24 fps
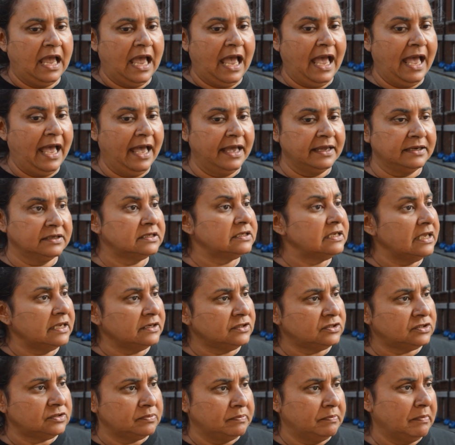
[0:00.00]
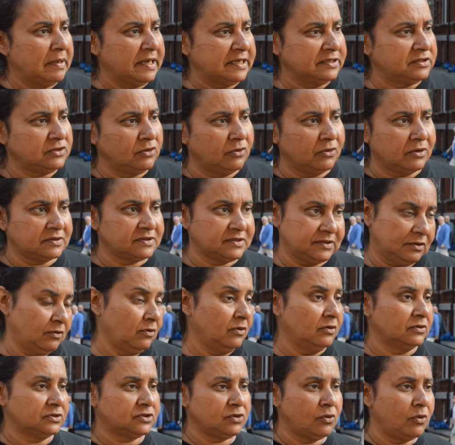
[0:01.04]
and in my talks
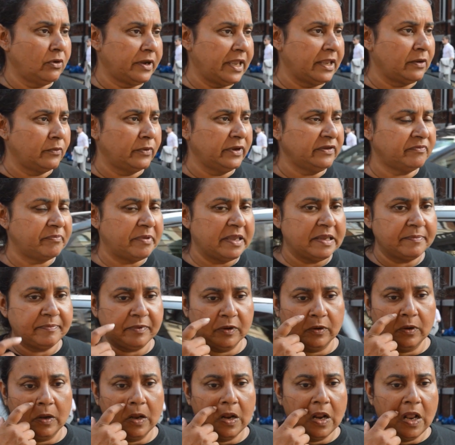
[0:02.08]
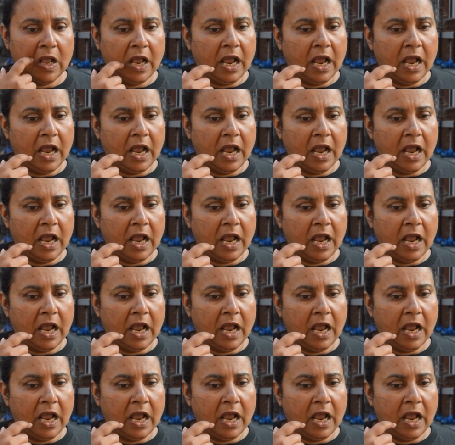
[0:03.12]
or talking with people,